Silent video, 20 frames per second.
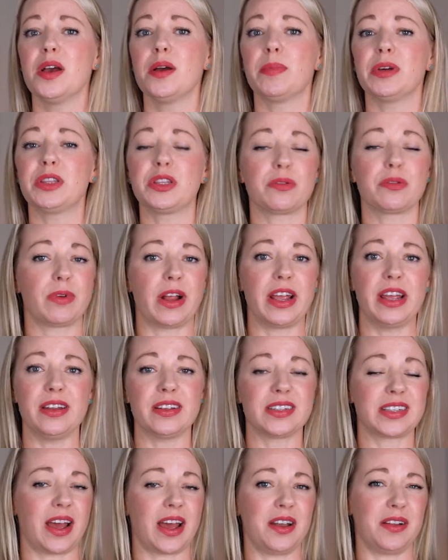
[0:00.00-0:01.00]
but the rain
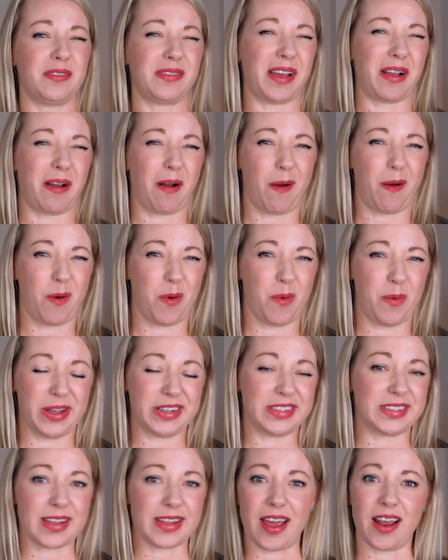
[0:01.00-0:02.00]
is kind of like
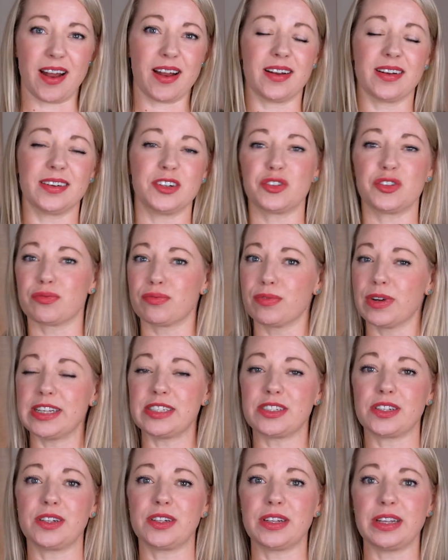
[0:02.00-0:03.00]
always there.
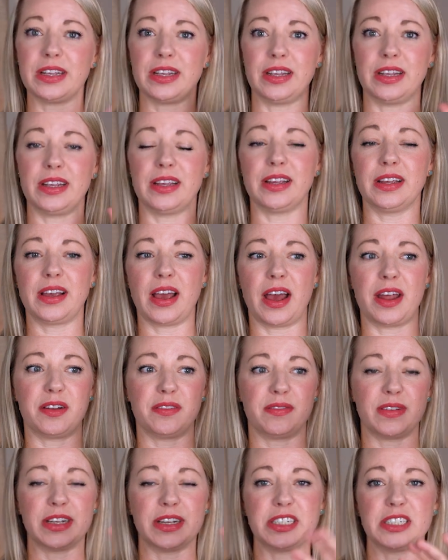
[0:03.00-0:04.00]
Drizzly, kind
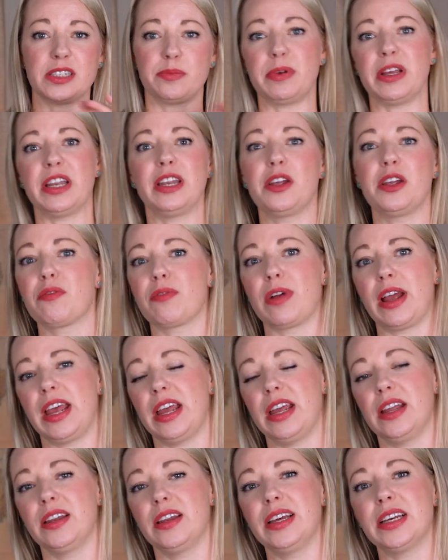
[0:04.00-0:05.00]
of like spinning
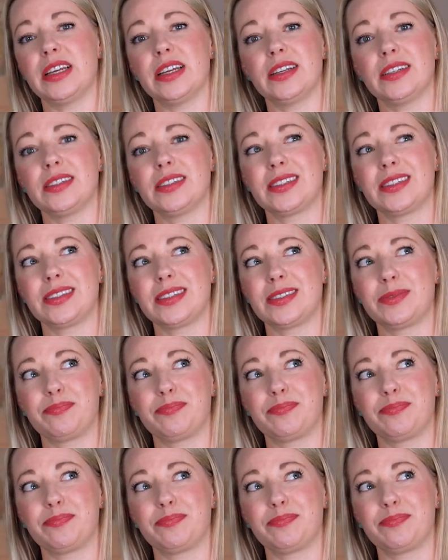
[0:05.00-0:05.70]
rain is